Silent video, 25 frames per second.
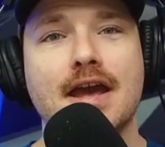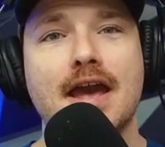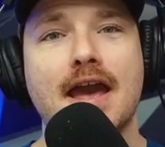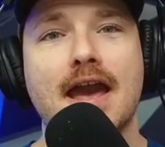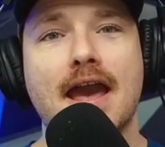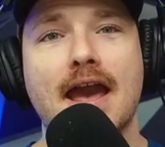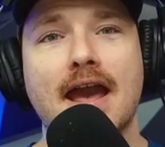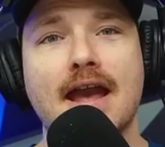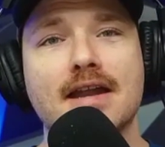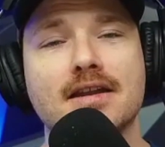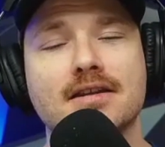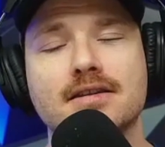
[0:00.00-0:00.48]

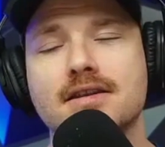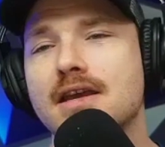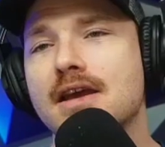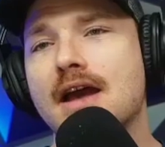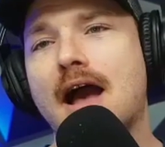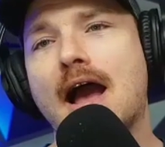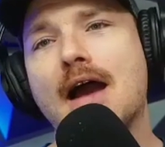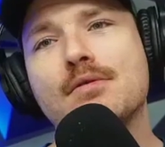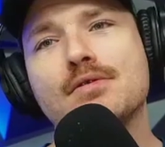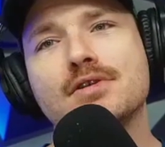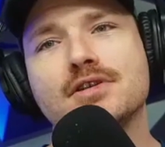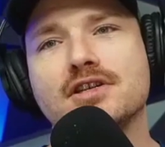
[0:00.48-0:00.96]
And
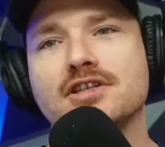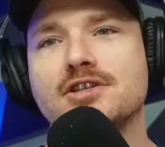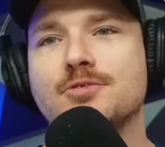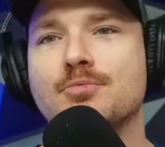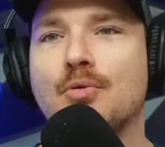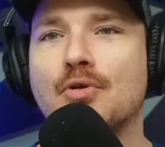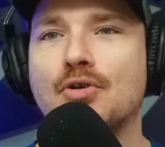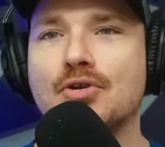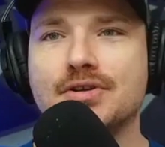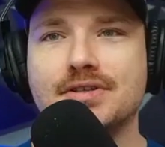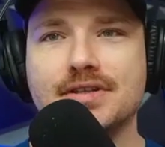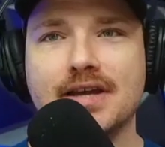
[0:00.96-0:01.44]
I was just
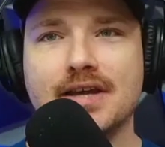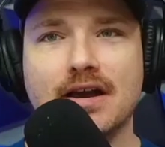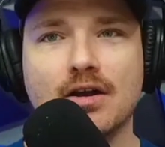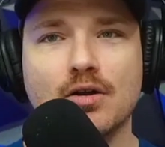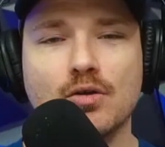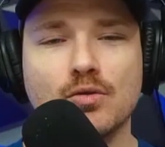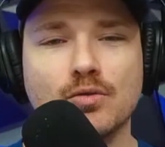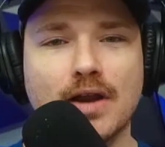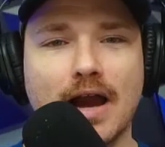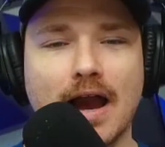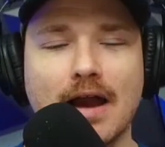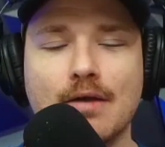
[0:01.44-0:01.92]
burnt
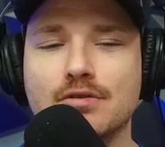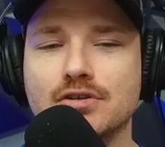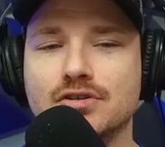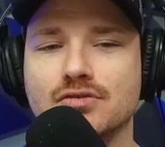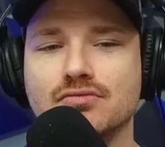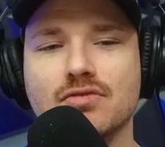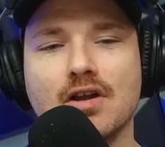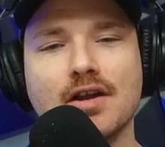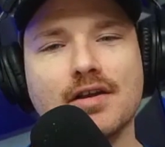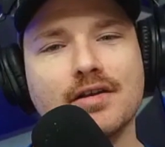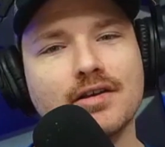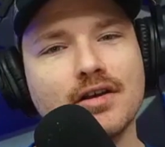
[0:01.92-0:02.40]
out. I was
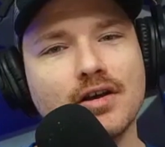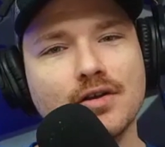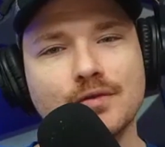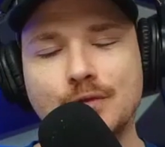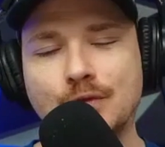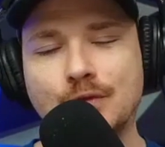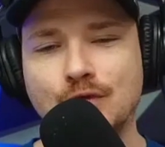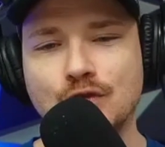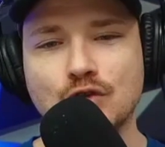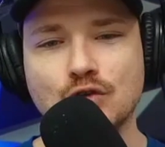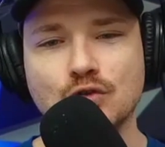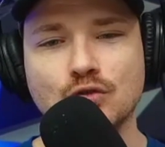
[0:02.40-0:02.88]
running on
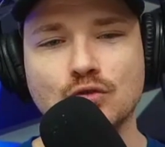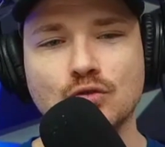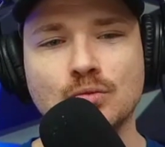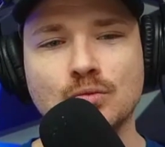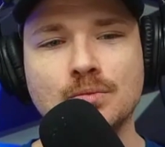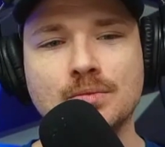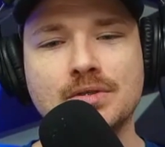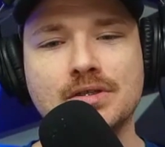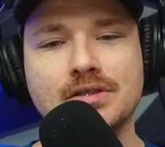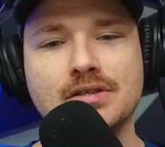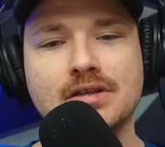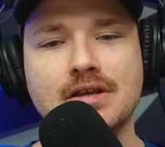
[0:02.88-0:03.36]

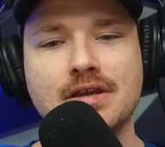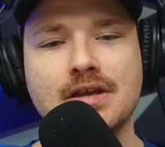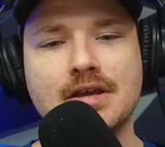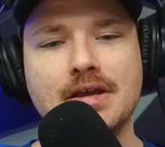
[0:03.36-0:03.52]
fumes.